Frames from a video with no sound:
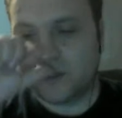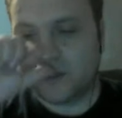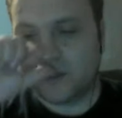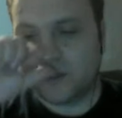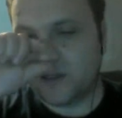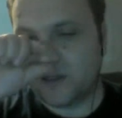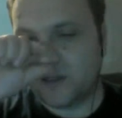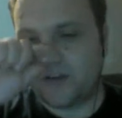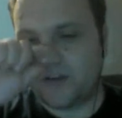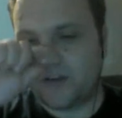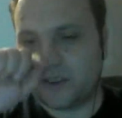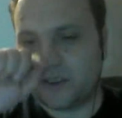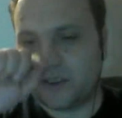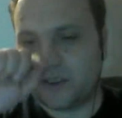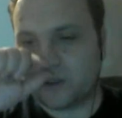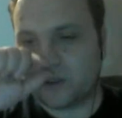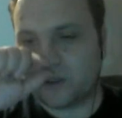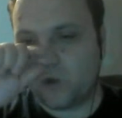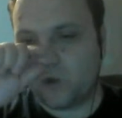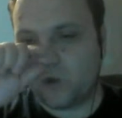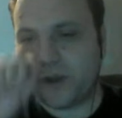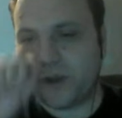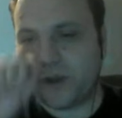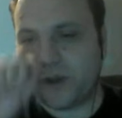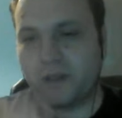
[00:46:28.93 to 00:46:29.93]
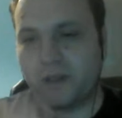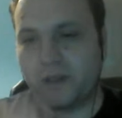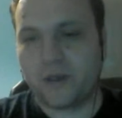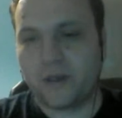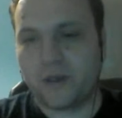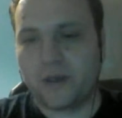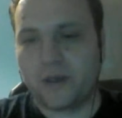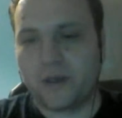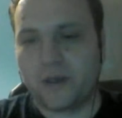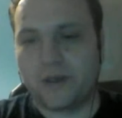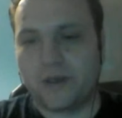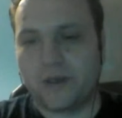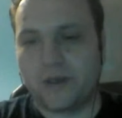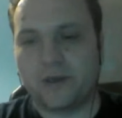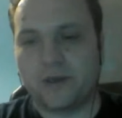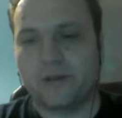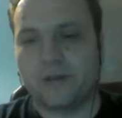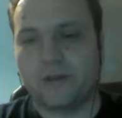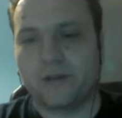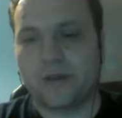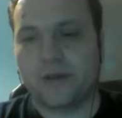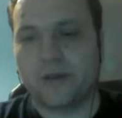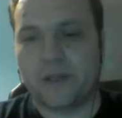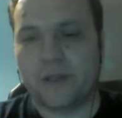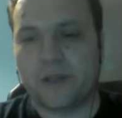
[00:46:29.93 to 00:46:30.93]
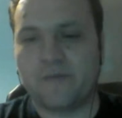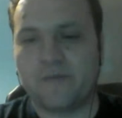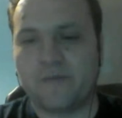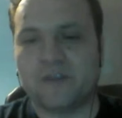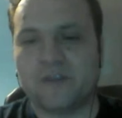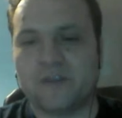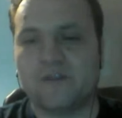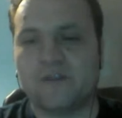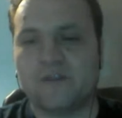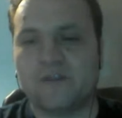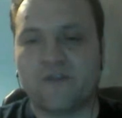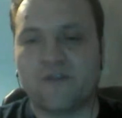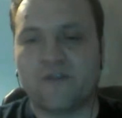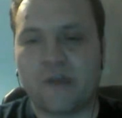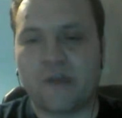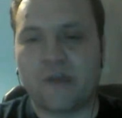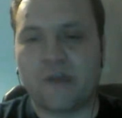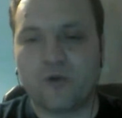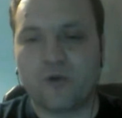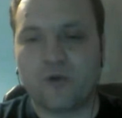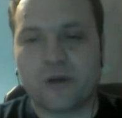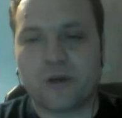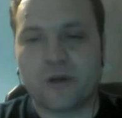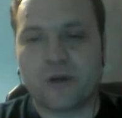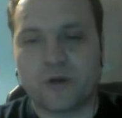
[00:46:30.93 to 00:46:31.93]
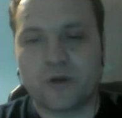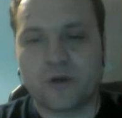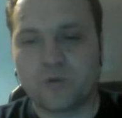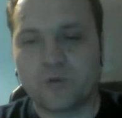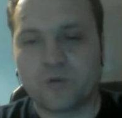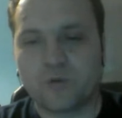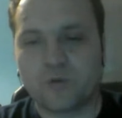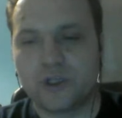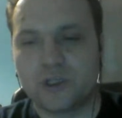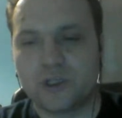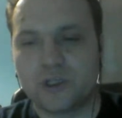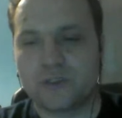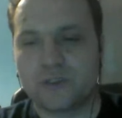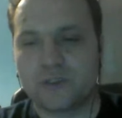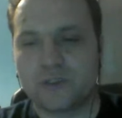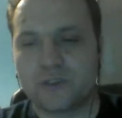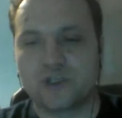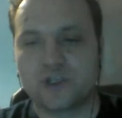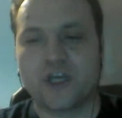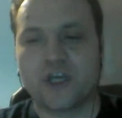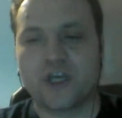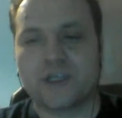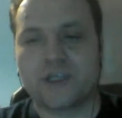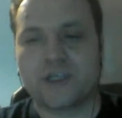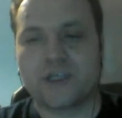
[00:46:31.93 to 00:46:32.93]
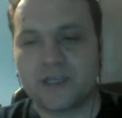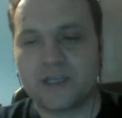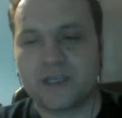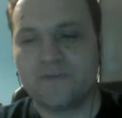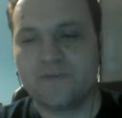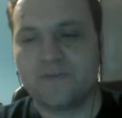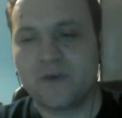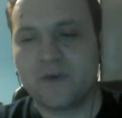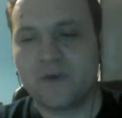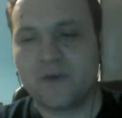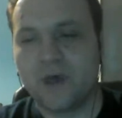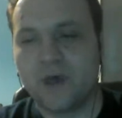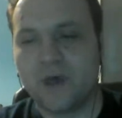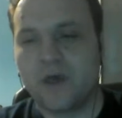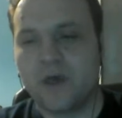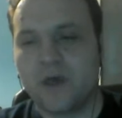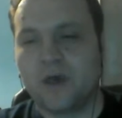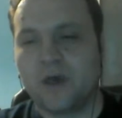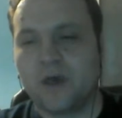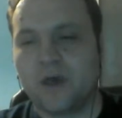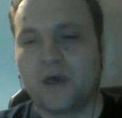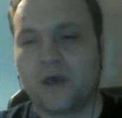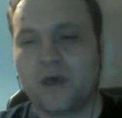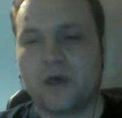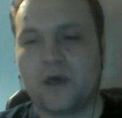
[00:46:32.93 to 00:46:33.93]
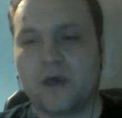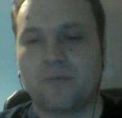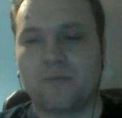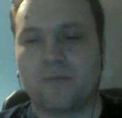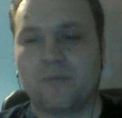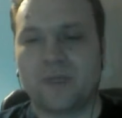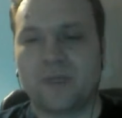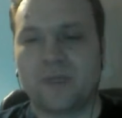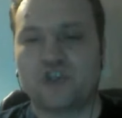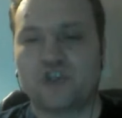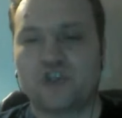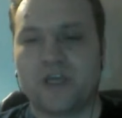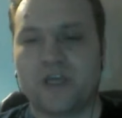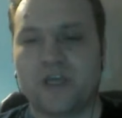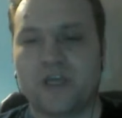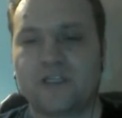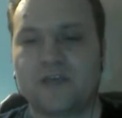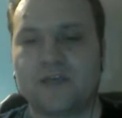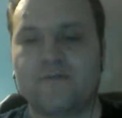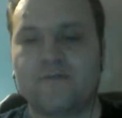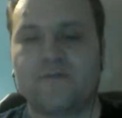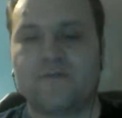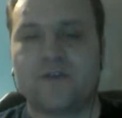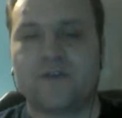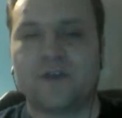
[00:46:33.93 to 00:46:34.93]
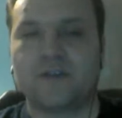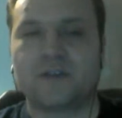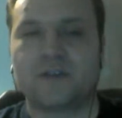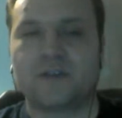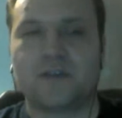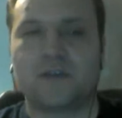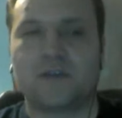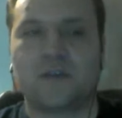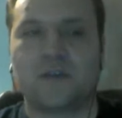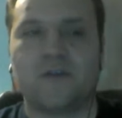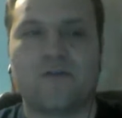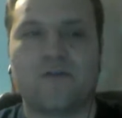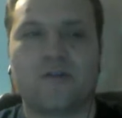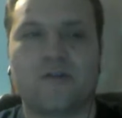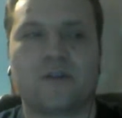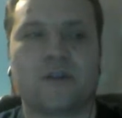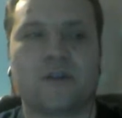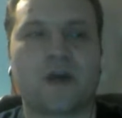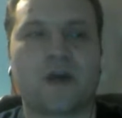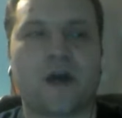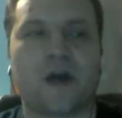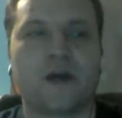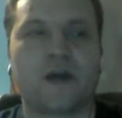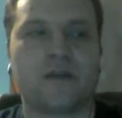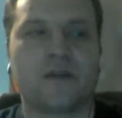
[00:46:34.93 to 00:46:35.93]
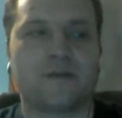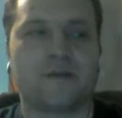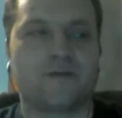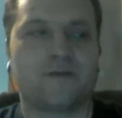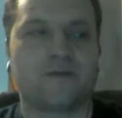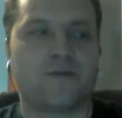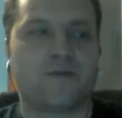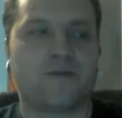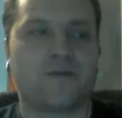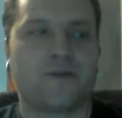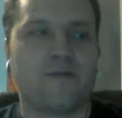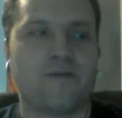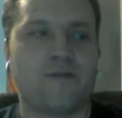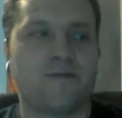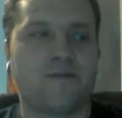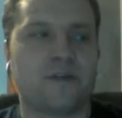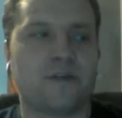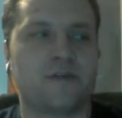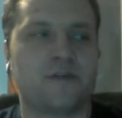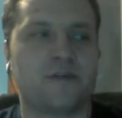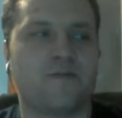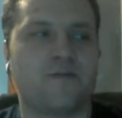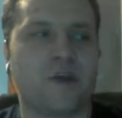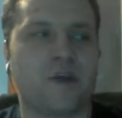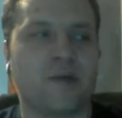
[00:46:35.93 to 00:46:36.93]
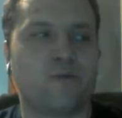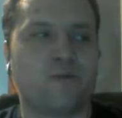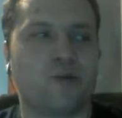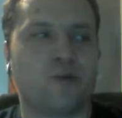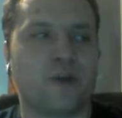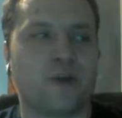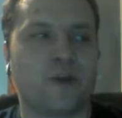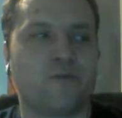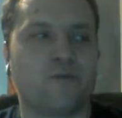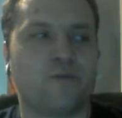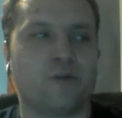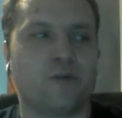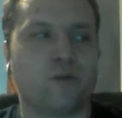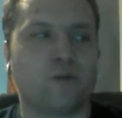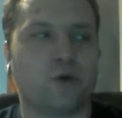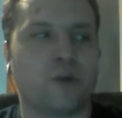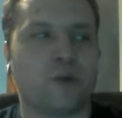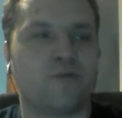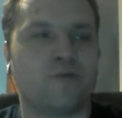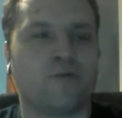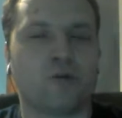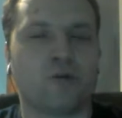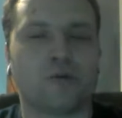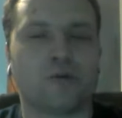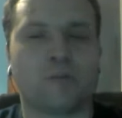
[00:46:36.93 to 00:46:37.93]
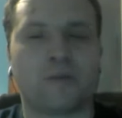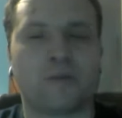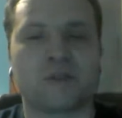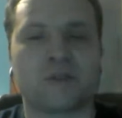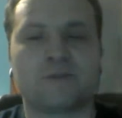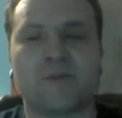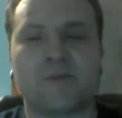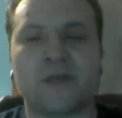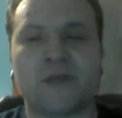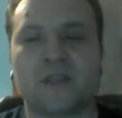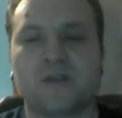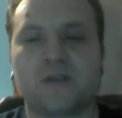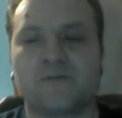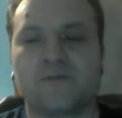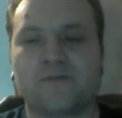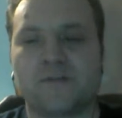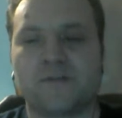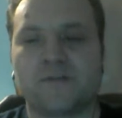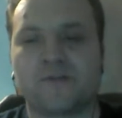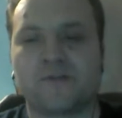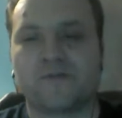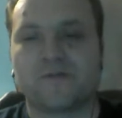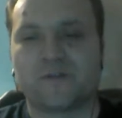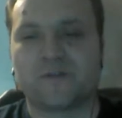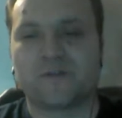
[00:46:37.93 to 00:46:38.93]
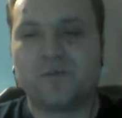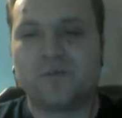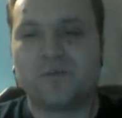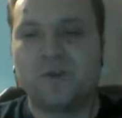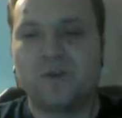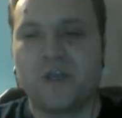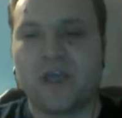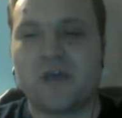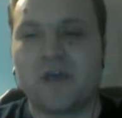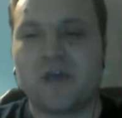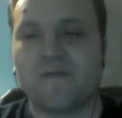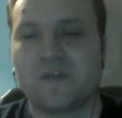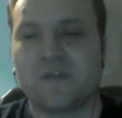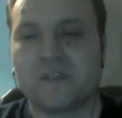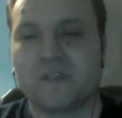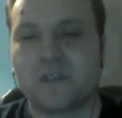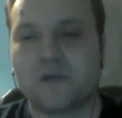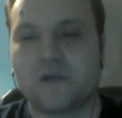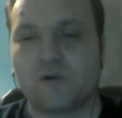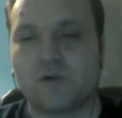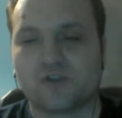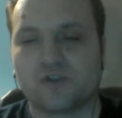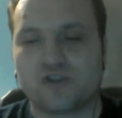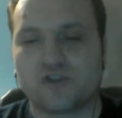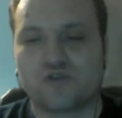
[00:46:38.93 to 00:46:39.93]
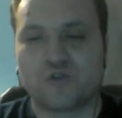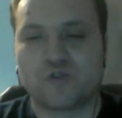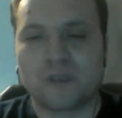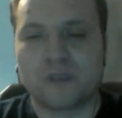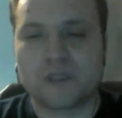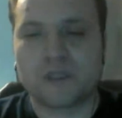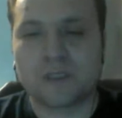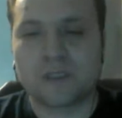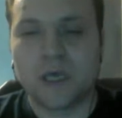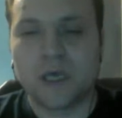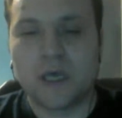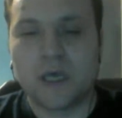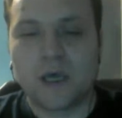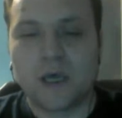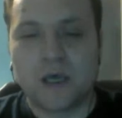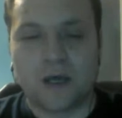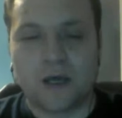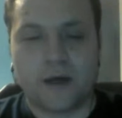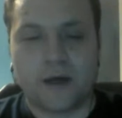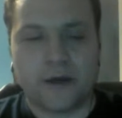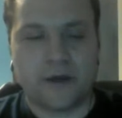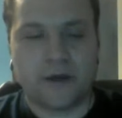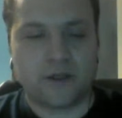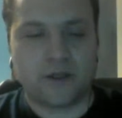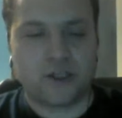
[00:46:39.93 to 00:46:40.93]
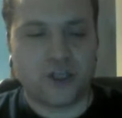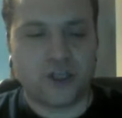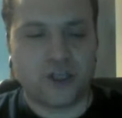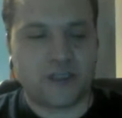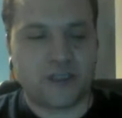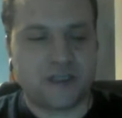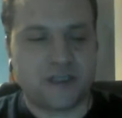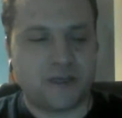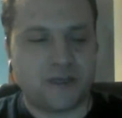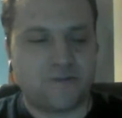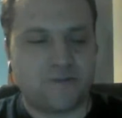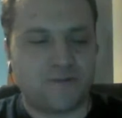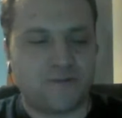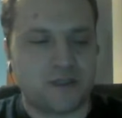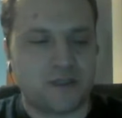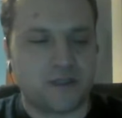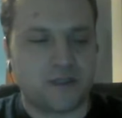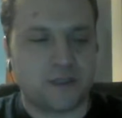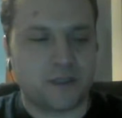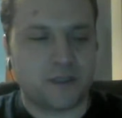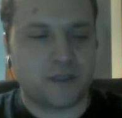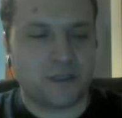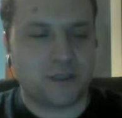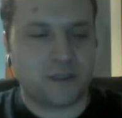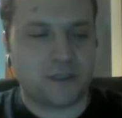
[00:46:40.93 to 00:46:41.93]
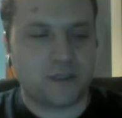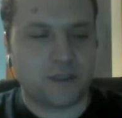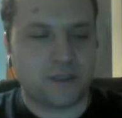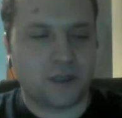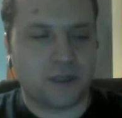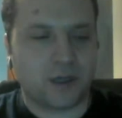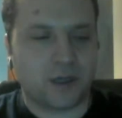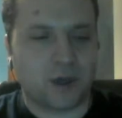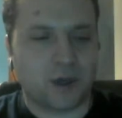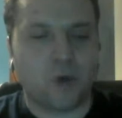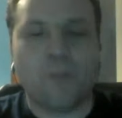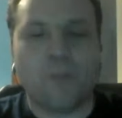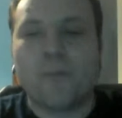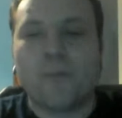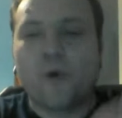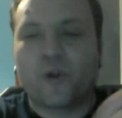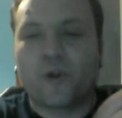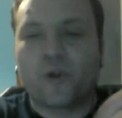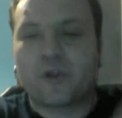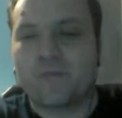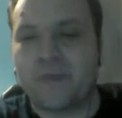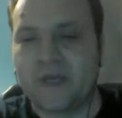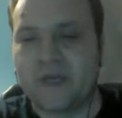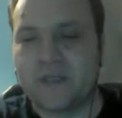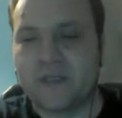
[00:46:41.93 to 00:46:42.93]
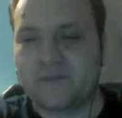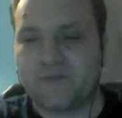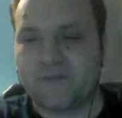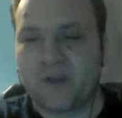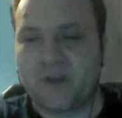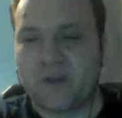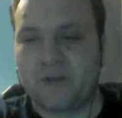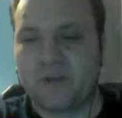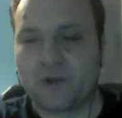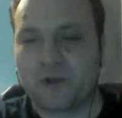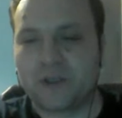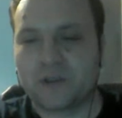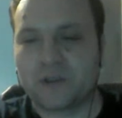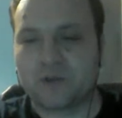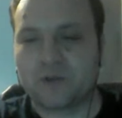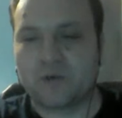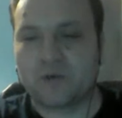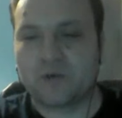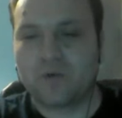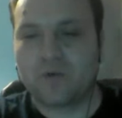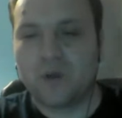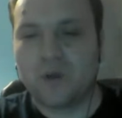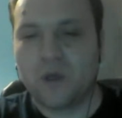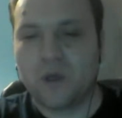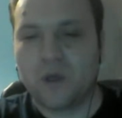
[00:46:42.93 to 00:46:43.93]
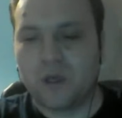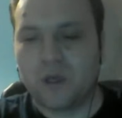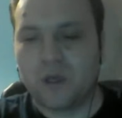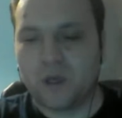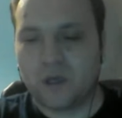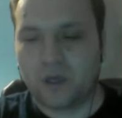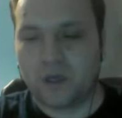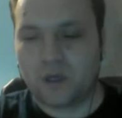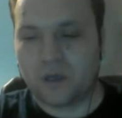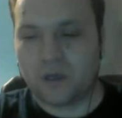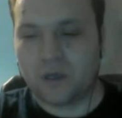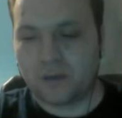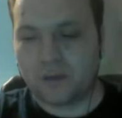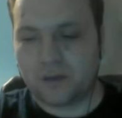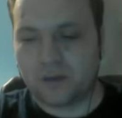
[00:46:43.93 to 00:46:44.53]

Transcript: there is already um, an M V C framework which is J S F, uh, but J S F is a different kind of M V C framework if you look at it from the perspective of Spring M V C or Struts. Uh, J S F is, is a component-based framework, so uh,